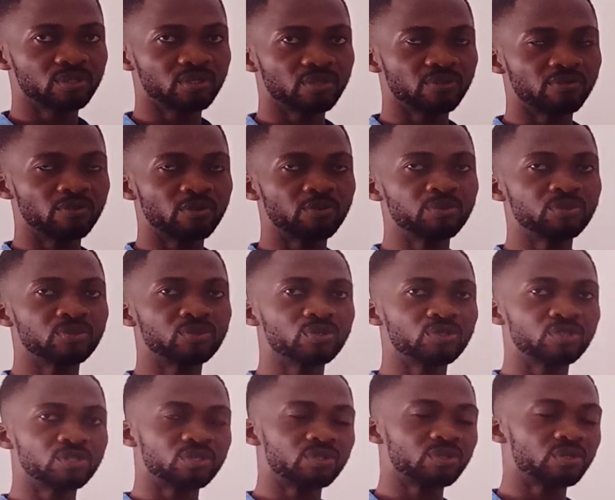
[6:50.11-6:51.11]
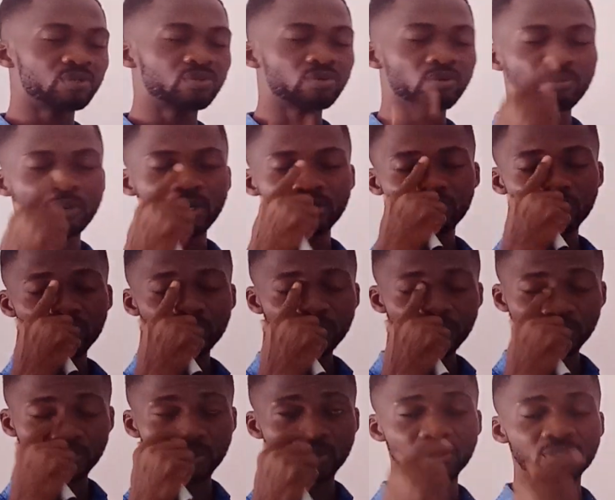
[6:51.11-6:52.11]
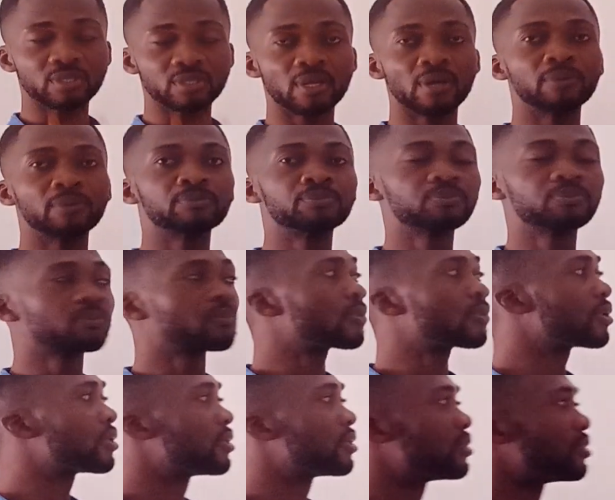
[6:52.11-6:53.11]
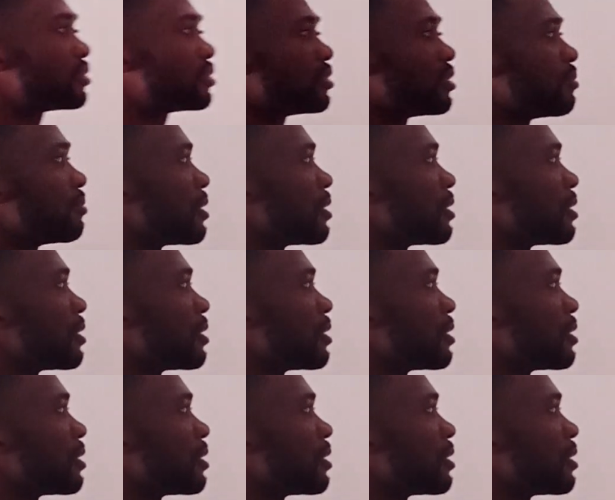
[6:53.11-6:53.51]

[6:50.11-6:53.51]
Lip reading: Develop into schizons. So mature schizons now, the